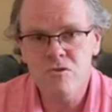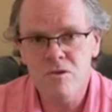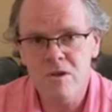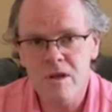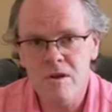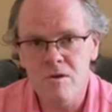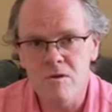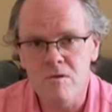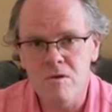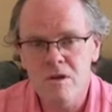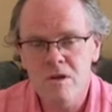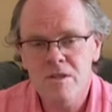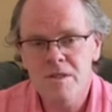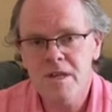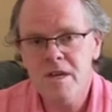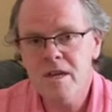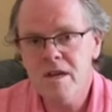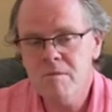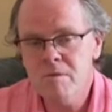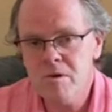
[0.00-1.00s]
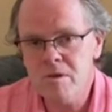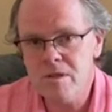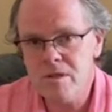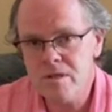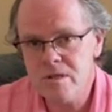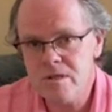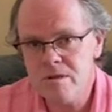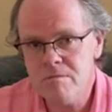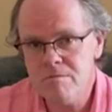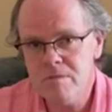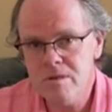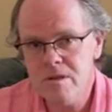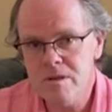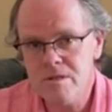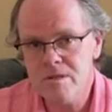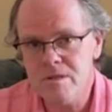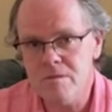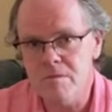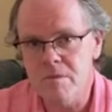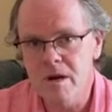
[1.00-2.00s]
now. Think about the
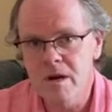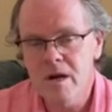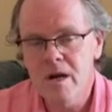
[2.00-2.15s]
symbolism.